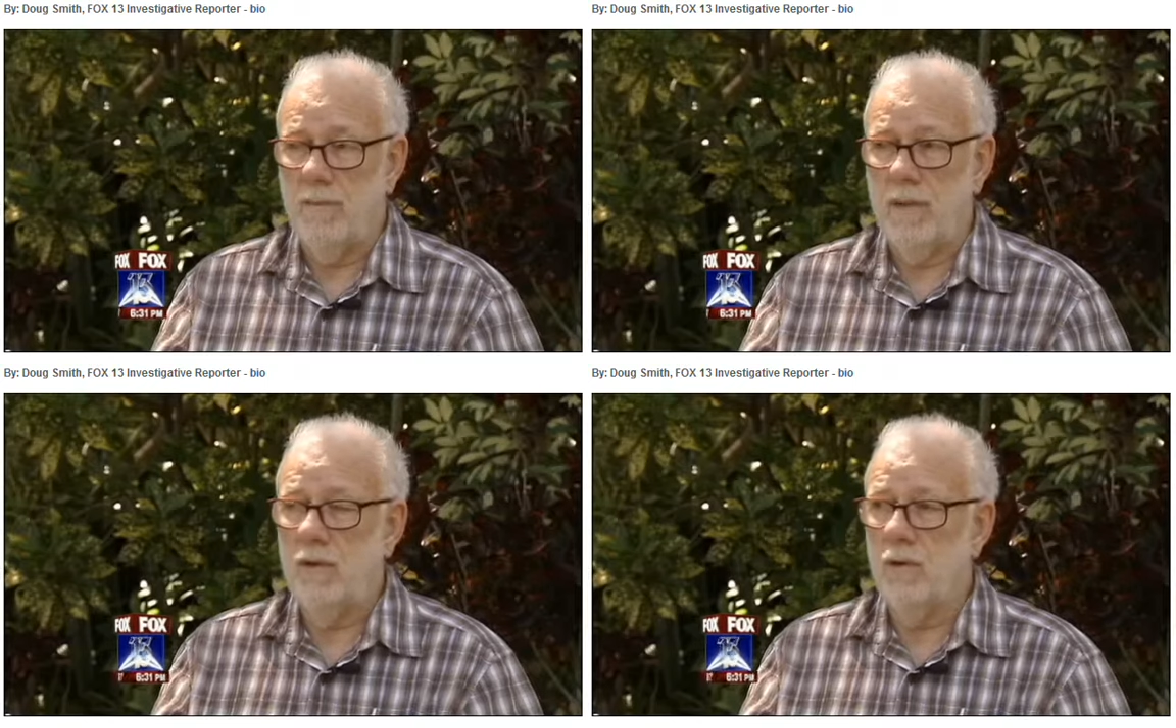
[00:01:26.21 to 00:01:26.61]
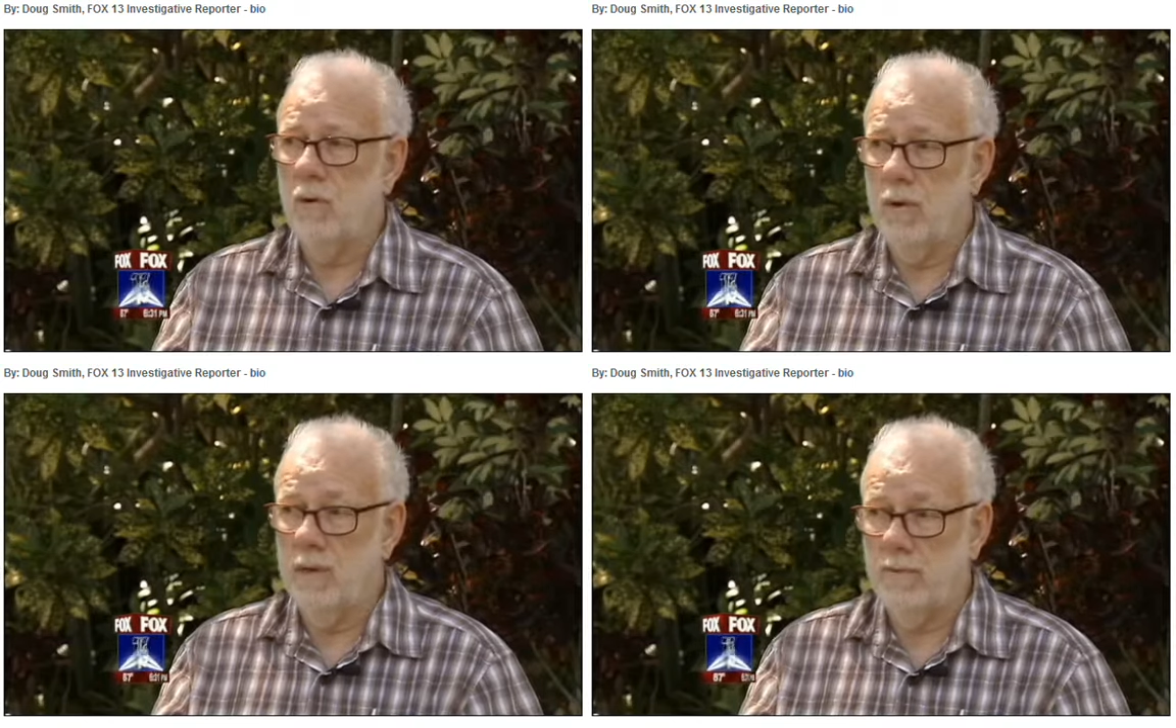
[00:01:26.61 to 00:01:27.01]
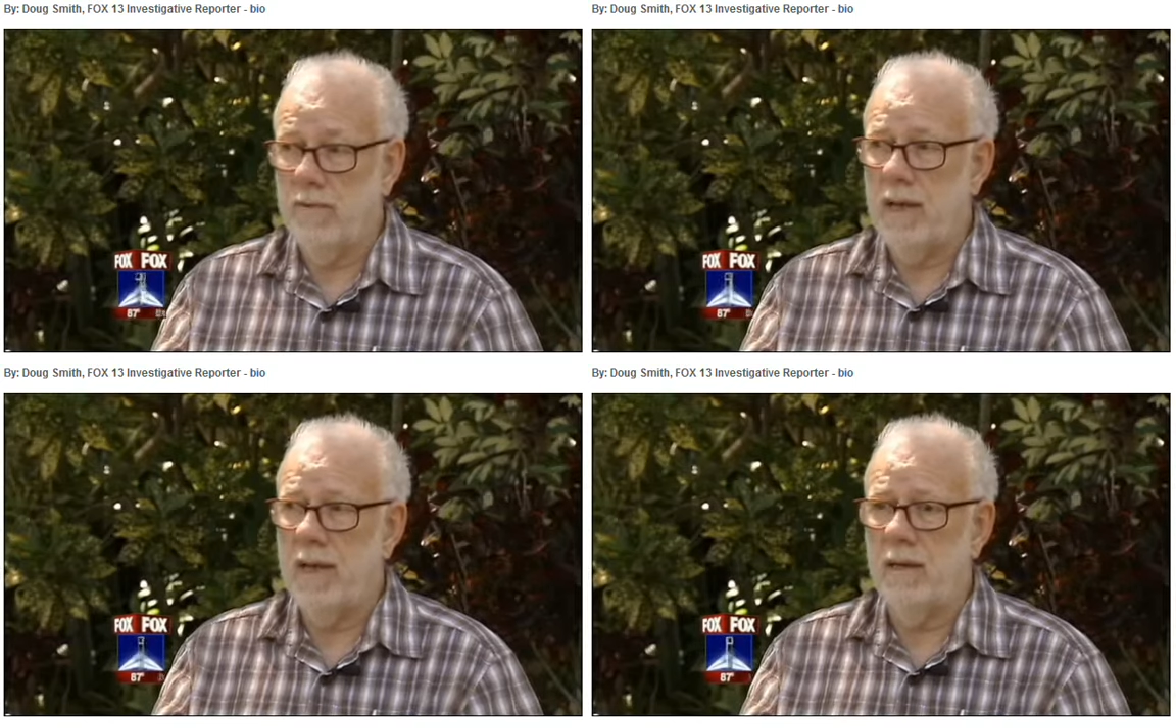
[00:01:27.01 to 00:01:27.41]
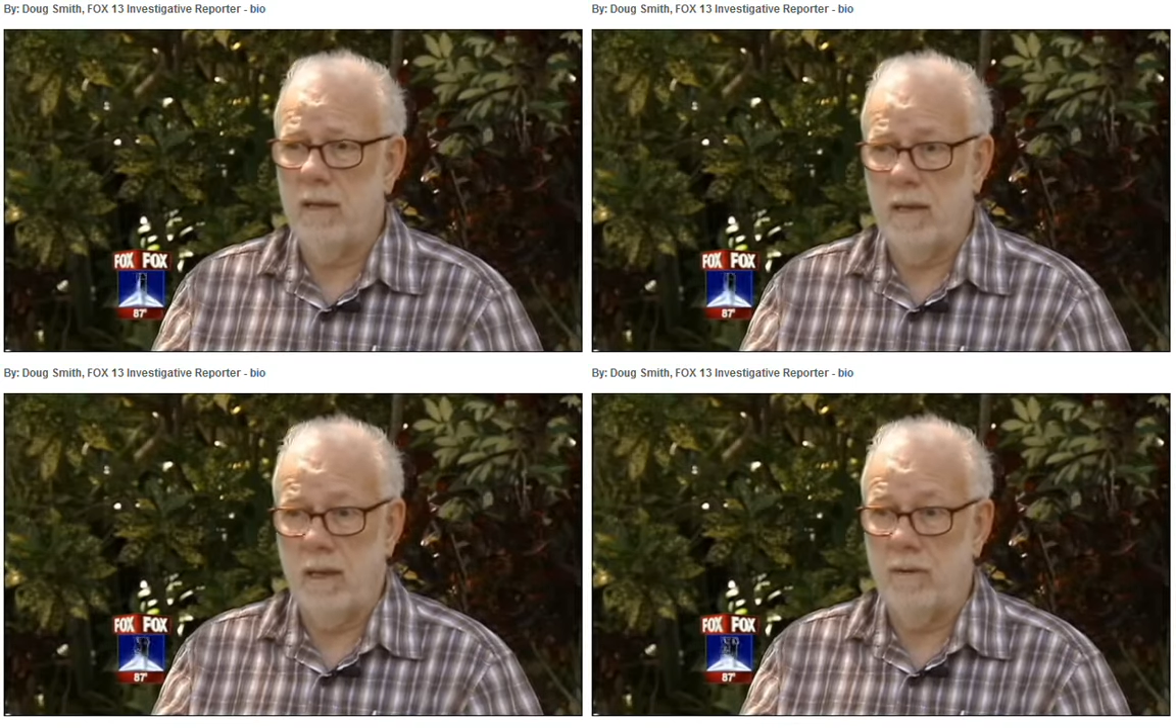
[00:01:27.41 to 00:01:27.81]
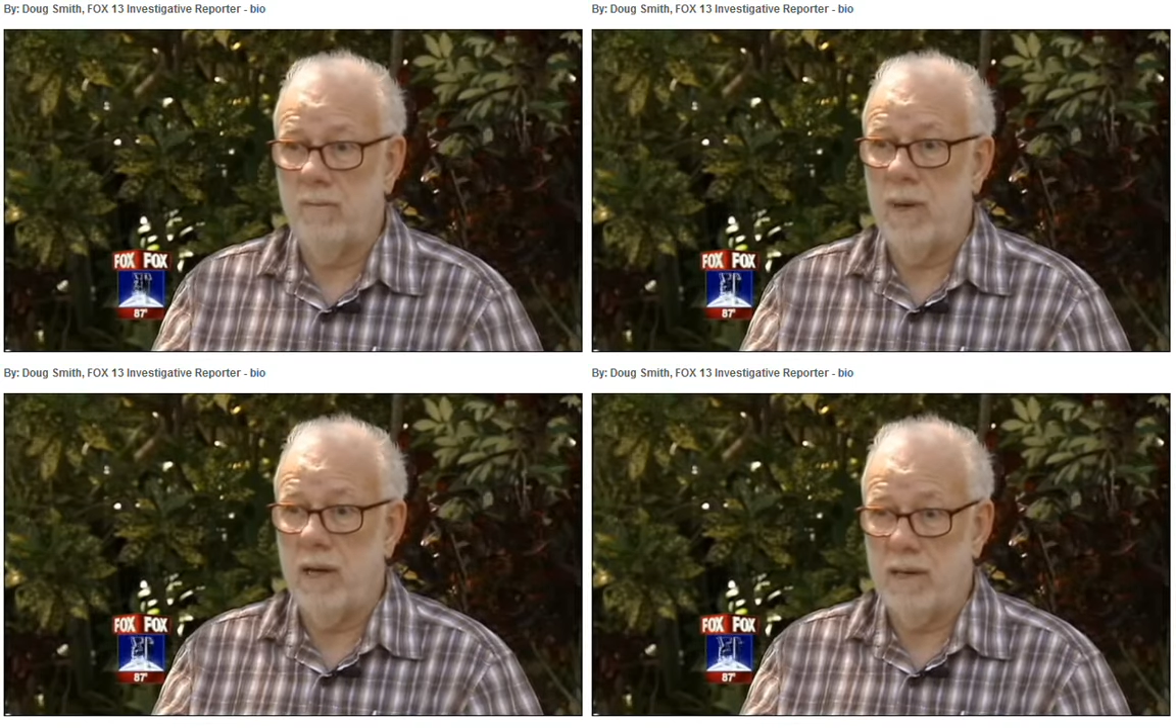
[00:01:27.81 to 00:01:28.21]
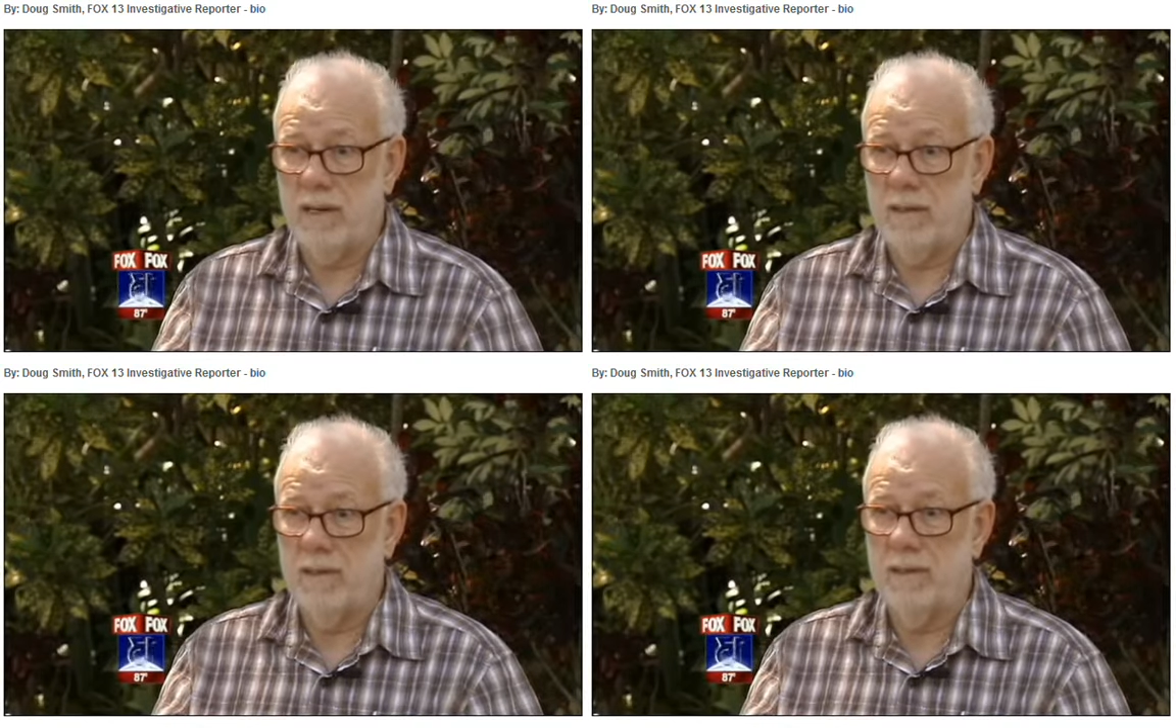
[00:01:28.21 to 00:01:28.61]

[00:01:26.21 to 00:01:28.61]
think they're going to find a lot of bodies.